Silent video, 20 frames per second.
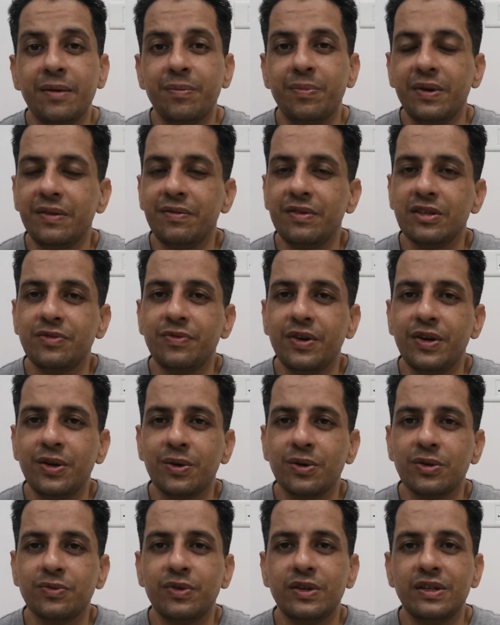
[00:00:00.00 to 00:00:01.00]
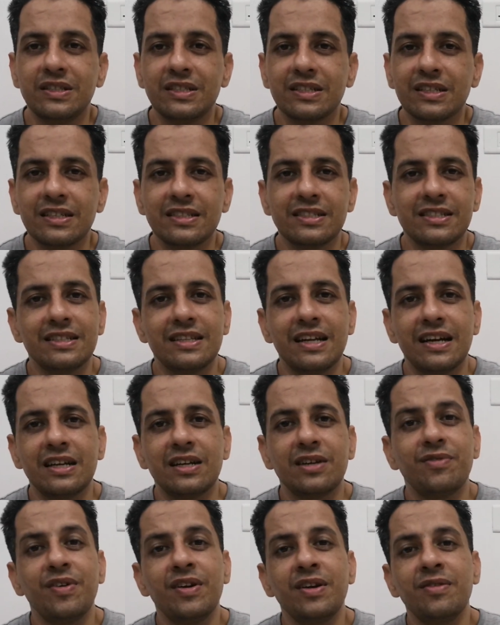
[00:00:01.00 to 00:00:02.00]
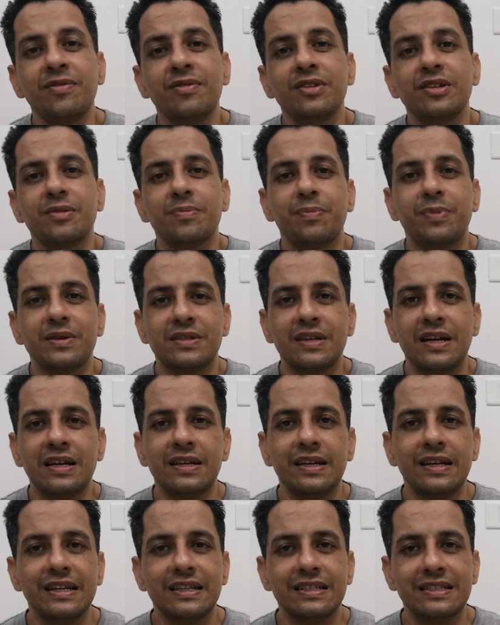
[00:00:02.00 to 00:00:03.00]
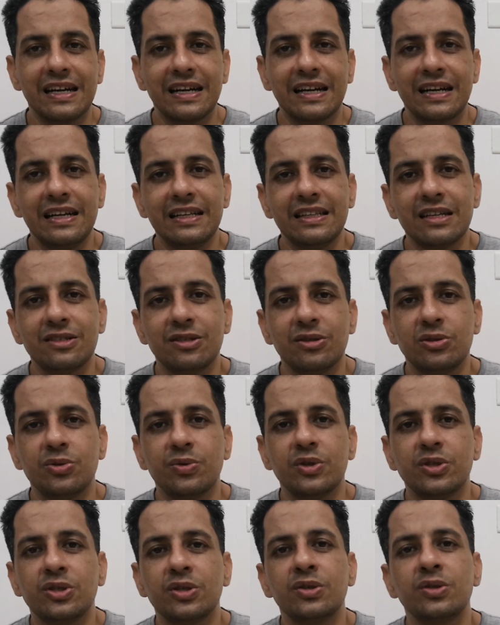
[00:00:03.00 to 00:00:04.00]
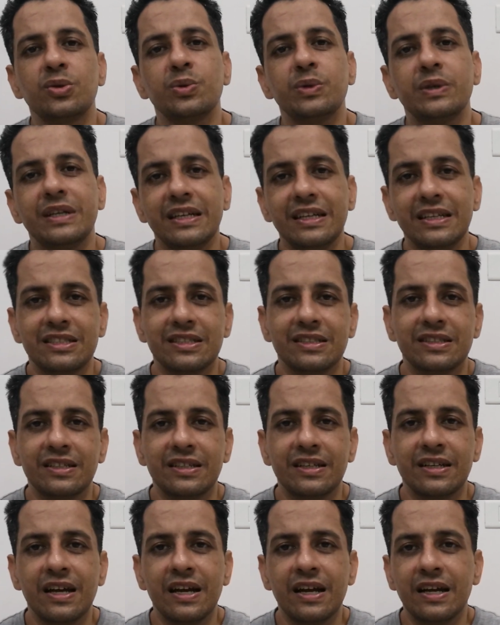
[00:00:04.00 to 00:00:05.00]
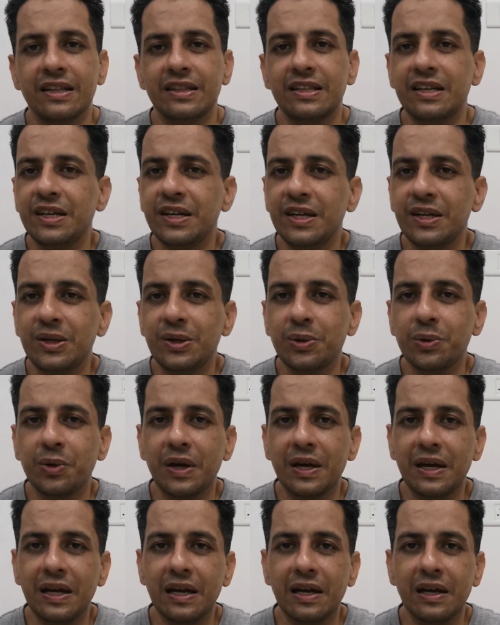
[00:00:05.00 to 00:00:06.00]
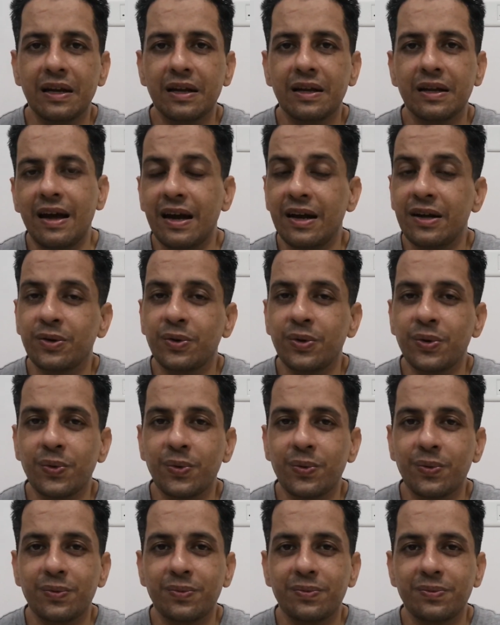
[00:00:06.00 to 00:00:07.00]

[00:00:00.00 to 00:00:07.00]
In previous videos, we discussed that twins present exactly the situation to each other they need to heal and grow.